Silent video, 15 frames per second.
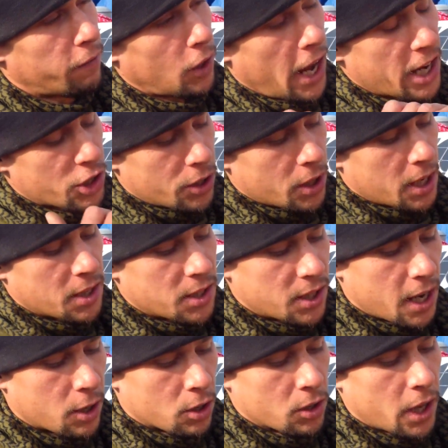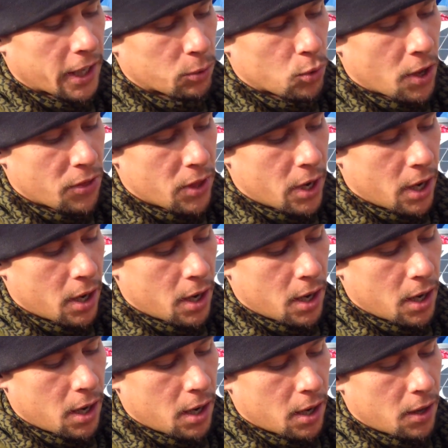flash the inside, or run
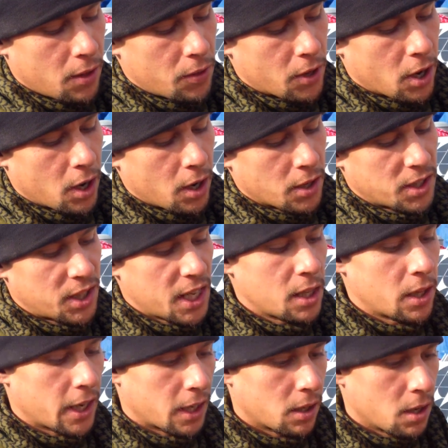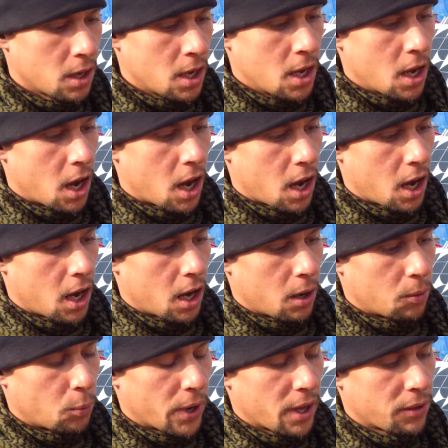the ceiling
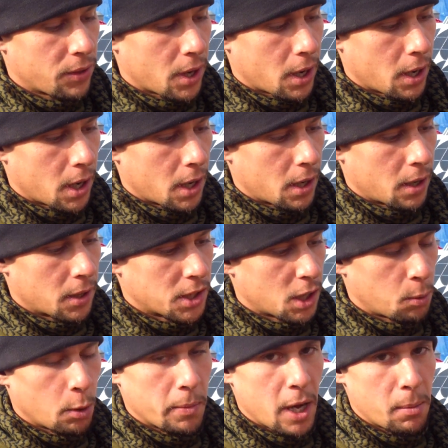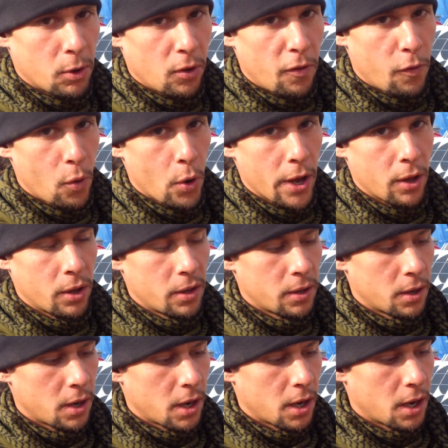with double bubble foil
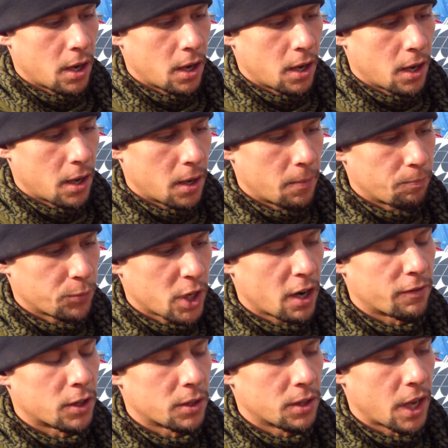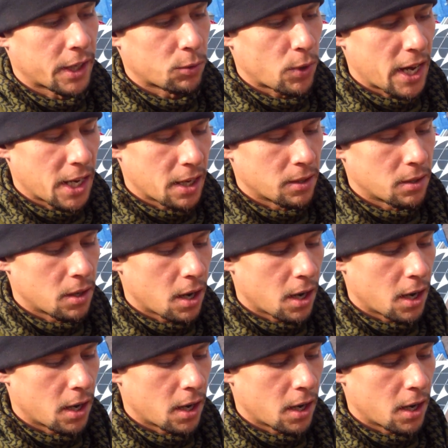covered radiant